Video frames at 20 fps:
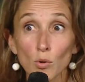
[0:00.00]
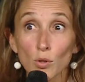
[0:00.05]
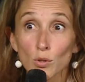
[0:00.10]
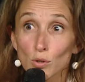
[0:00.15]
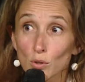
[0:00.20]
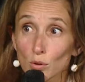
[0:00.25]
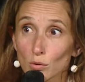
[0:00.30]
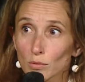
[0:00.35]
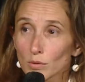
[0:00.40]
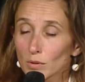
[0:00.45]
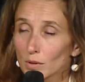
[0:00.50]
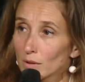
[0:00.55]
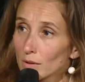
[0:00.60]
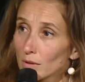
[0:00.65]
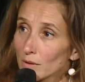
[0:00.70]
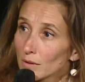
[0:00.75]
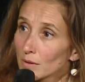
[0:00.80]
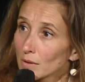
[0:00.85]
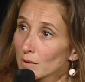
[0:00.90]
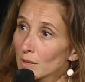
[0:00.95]
We need to
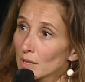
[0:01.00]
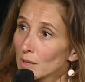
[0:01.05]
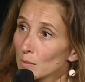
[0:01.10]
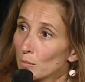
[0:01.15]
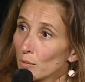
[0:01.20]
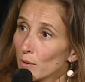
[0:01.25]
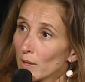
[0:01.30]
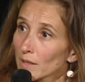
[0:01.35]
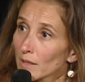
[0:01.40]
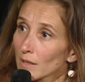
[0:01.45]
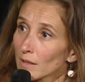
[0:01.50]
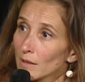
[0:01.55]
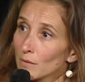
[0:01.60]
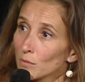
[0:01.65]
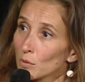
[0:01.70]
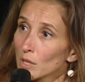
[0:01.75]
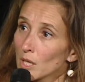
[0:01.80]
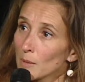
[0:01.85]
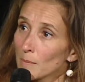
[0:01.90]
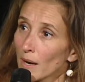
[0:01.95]
bring more
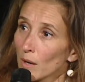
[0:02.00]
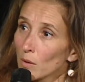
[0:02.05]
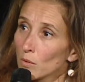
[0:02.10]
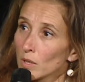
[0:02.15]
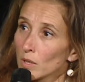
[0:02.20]
context,